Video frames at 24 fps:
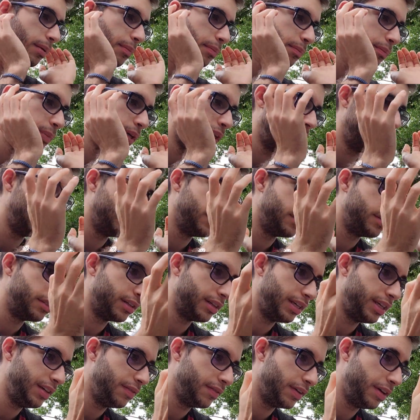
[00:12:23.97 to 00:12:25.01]
because
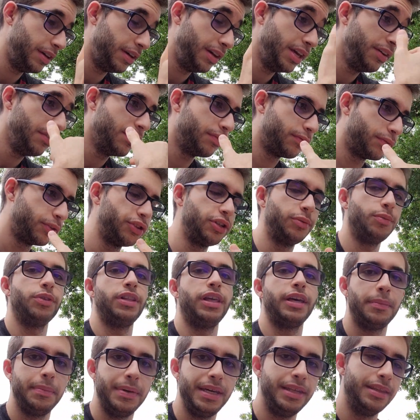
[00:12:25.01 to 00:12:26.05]
even for someone
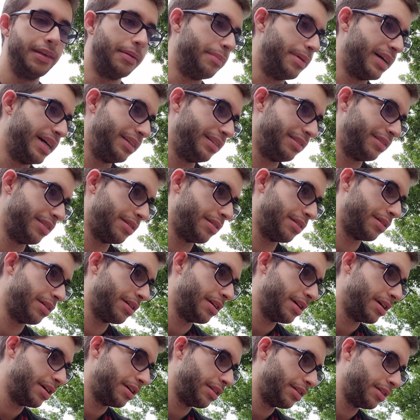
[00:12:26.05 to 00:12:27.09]
like me that buys the
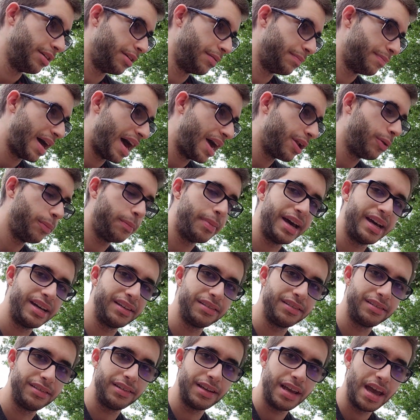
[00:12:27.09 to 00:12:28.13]
battle
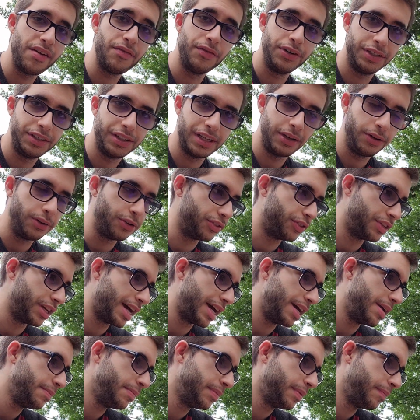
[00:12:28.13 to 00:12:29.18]
pass every single
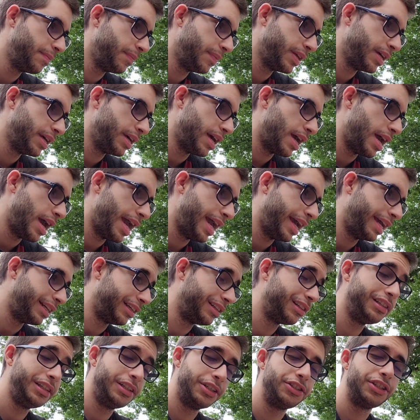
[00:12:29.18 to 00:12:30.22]
time and
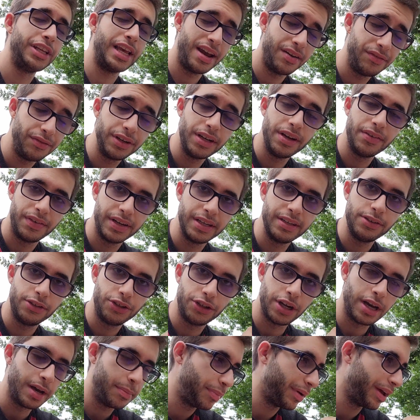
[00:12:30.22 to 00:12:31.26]
clears every event
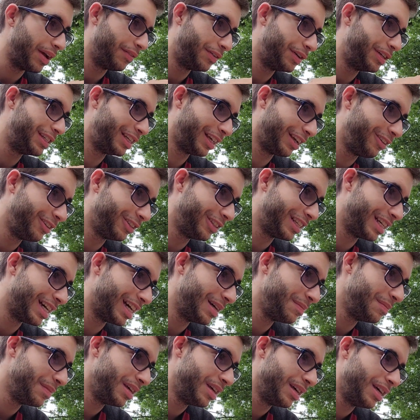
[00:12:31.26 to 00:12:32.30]
shop every single
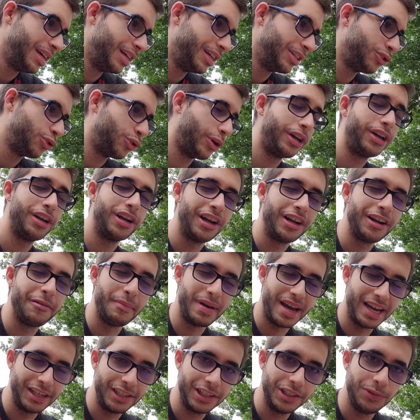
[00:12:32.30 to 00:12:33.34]
time, so I cannot
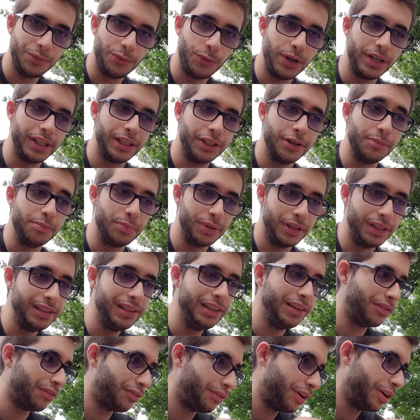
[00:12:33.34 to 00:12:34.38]
imagine what
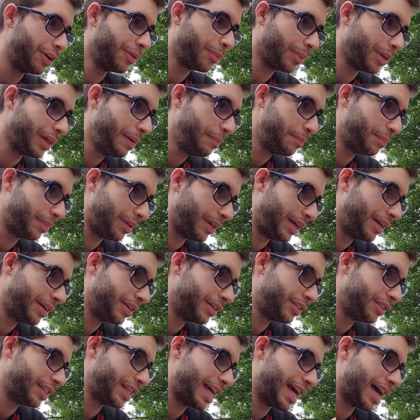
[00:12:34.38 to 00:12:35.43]
completely free-to-play
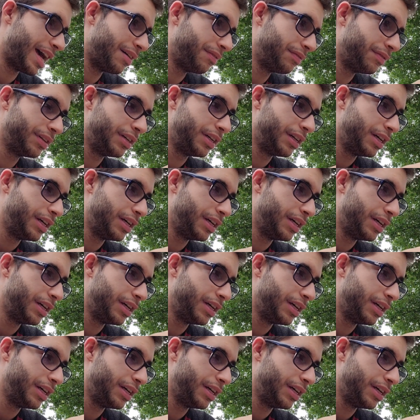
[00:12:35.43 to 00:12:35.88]
players have